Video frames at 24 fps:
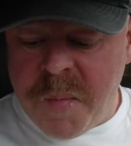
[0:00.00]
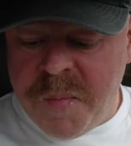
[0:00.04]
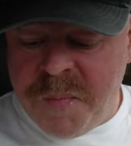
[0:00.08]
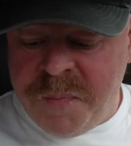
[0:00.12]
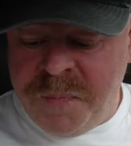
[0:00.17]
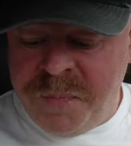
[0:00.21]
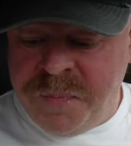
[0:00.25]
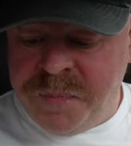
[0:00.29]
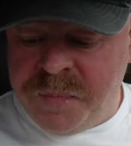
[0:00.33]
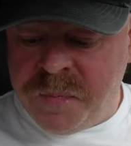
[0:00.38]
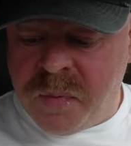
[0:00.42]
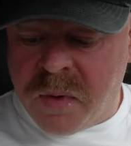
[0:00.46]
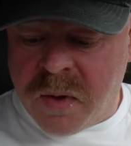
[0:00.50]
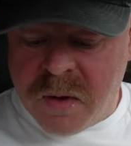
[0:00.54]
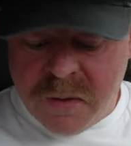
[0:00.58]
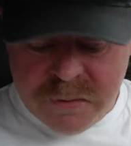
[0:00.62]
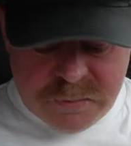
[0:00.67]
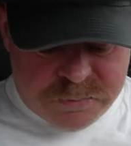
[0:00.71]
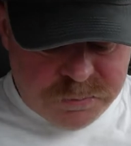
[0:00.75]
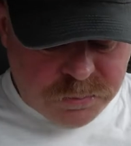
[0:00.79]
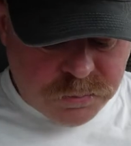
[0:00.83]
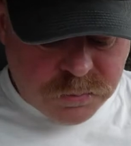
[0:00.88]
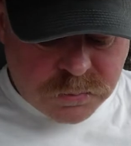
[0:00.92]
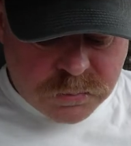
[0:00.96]

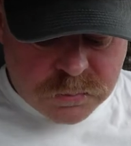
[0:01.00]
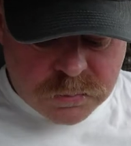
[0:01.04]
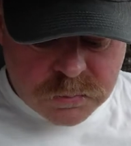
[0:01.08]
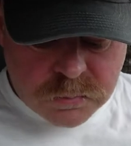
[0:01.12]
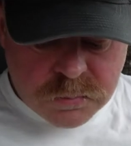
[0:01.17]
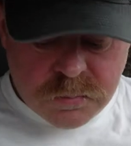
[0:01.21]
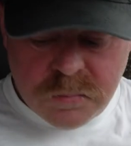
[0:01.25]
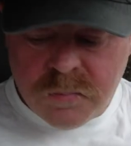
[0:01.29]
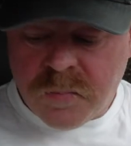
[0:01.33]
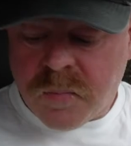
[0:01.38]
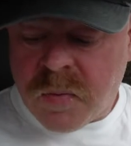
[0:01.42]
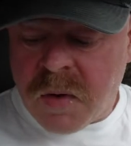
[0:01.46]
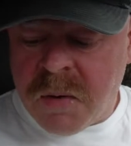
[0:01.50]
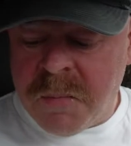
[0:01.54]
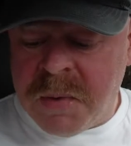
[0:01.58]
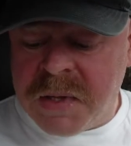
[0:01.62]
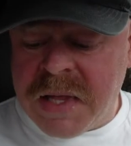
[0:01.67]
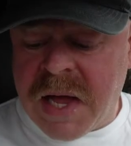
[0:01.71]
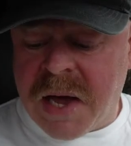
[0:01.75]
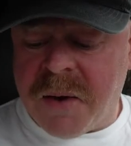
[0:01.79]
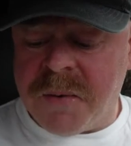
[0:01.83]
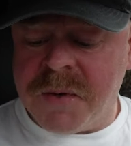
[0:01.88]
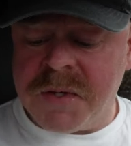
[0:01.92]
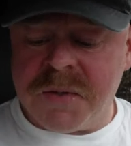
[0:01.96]
But
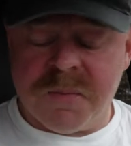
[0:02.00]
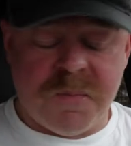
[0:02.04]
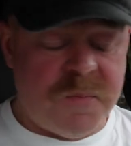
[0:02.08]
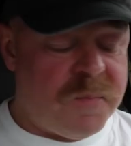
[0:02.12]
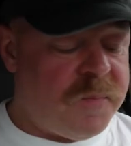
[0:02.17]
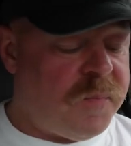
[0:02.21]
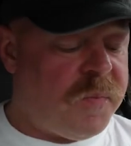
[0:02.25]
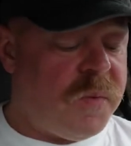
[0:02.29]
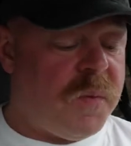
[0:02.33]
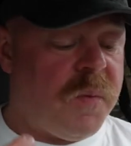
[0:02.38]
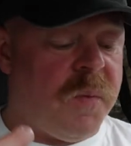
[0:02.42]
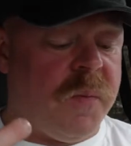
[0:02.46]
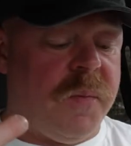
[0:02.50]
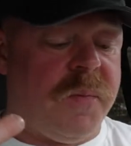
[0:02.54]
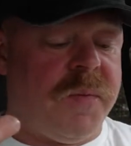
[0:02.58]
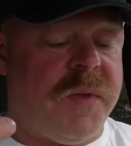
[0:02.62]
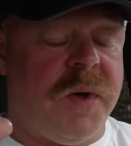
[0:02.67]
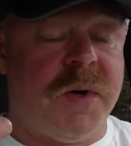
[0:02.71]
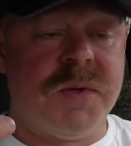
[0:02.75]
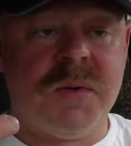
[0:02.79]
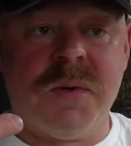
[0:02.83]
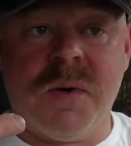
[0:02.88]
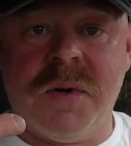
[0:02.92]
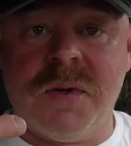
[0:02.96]
that was,
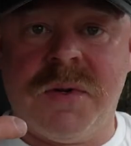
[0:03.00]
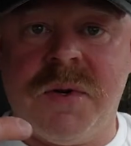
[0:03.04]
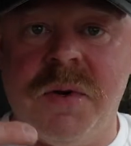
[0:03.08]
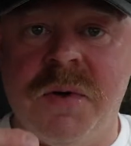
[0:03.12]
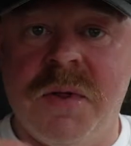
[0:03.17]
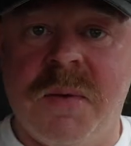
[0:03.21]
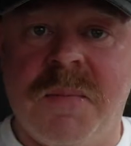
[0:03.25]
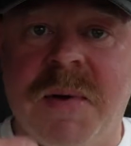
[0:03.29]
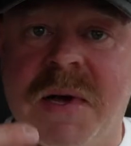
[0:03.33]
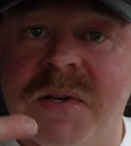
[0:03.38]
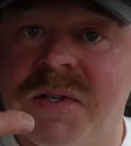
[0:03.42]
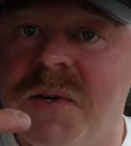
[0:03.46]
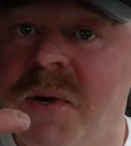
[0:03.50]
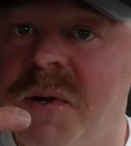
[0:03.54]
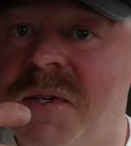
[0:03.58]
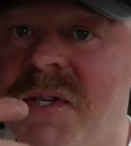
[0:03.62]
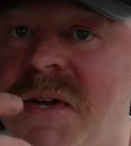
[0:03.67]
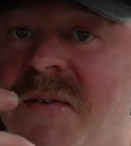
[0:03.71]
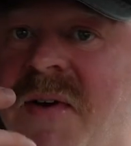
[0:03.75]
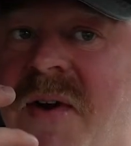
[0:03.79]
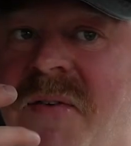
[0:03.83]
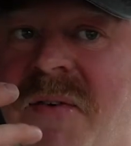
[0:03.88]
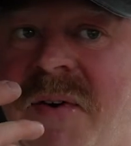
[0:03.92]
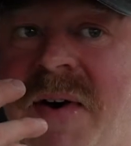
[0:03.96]
those are two of the best donuts
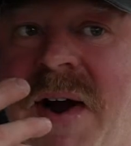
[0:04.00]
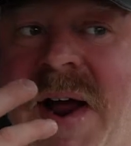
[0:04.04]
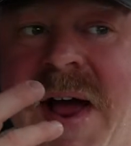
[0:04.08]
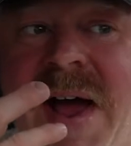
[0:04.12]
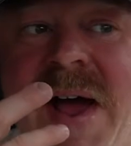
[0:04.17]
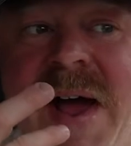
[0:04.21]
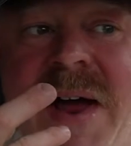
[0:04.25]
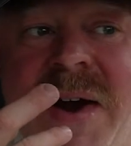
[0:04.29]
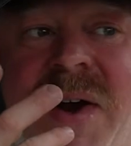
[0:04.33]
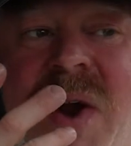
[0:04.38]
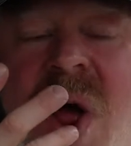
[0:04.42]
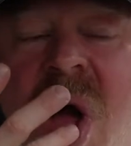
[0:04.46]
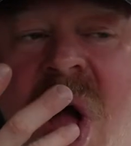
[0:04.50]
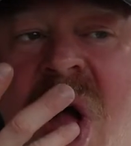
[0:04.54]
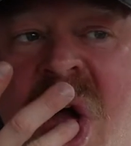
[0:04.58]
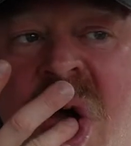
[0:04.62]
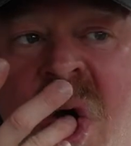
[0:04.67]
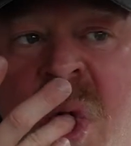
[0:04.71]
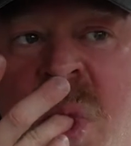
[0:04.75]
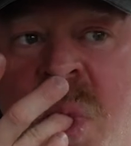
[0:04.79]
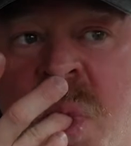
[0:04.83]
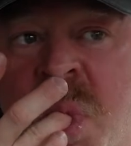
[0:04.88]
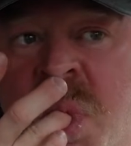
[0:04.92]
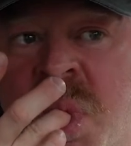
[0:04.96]
I've ever had.
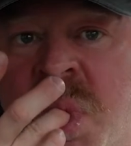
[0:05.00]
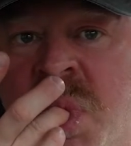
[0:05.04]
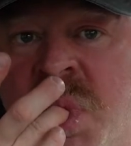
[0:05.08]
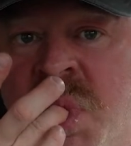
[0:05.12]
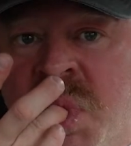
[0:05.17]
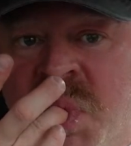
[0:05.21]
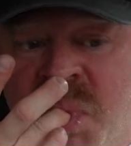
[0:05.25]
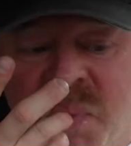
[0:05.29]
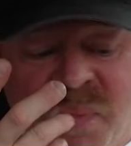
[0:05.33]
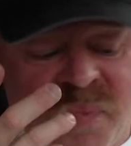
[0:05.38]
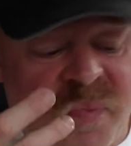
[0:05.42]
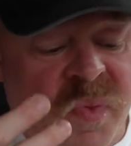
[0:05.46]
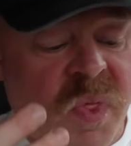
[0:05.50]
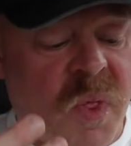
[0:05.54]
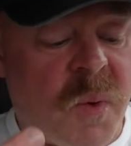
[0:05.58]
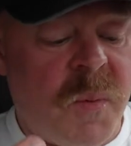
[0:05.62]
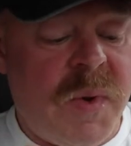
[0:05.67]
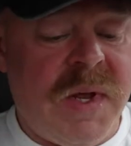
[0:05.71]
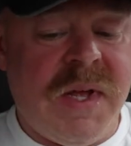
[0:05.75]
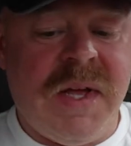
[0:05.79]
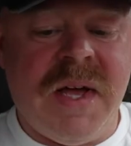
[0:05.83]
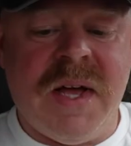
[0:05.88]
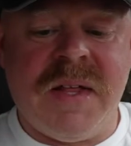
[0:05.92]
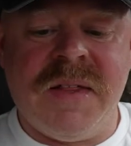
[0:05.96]

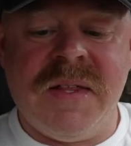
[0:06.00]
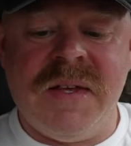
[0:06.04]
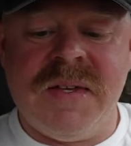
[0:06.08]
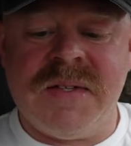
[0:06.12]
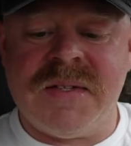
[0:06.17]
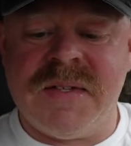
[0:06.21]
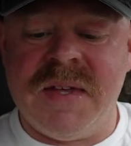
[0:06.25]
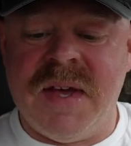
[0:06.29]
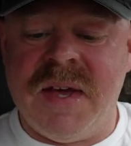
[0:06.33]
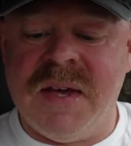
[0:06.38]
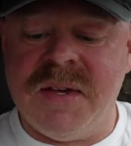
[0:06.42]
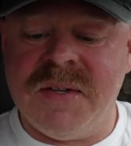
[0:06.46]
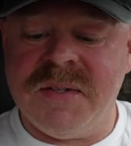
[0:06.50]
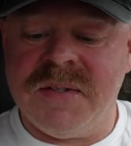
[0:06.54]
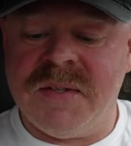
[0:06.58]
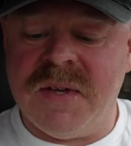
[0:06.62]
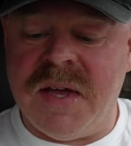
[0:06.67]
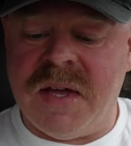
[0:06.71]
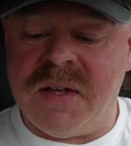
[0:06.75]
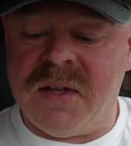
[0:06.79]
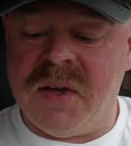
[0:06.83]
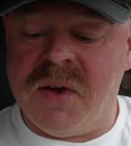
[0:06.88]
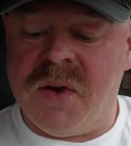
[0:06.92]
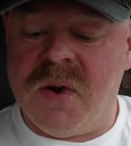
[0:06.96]
we get these things at the